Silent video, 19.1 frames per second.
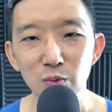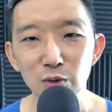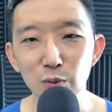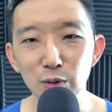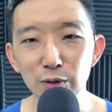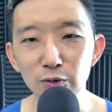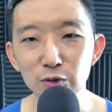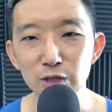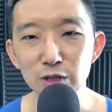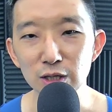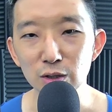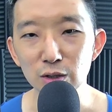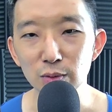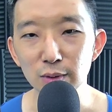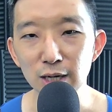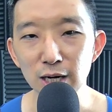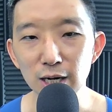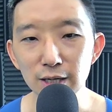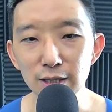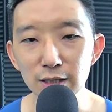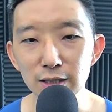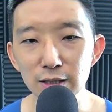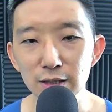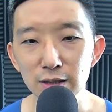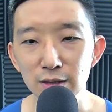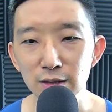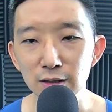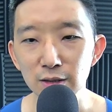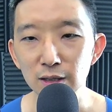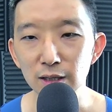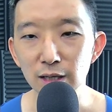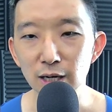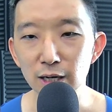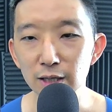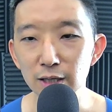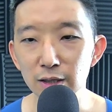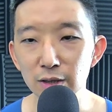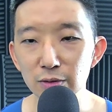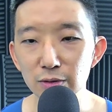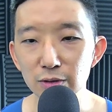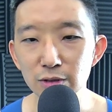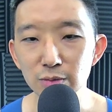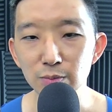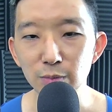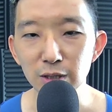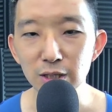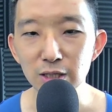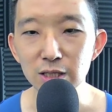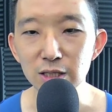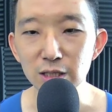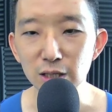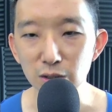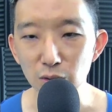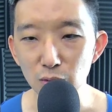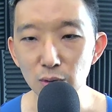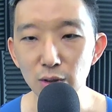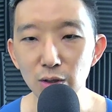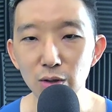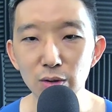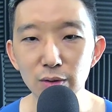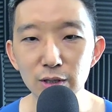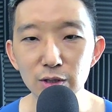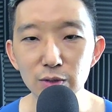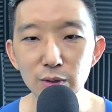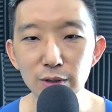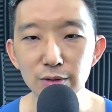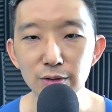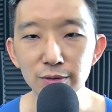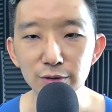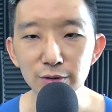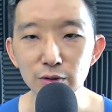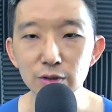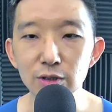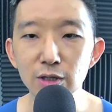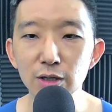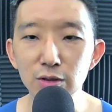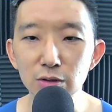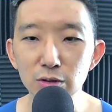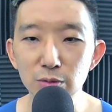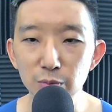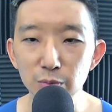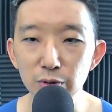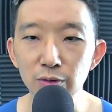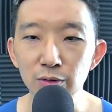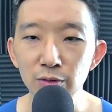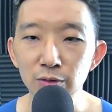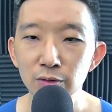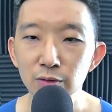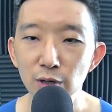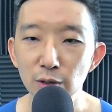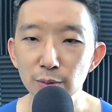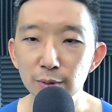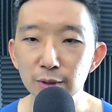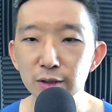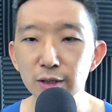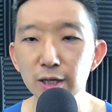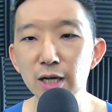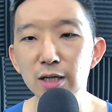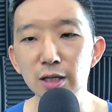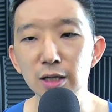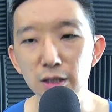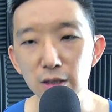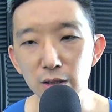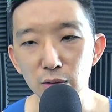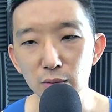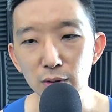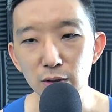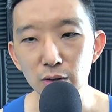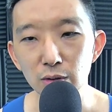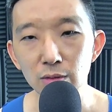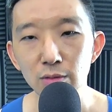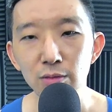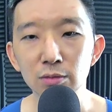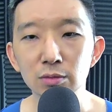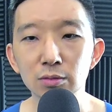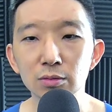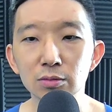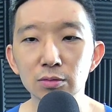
We want to see lower highs and higher lows, but this is a lower low as well. So it's like, yo, bro, are we going to get another lower low?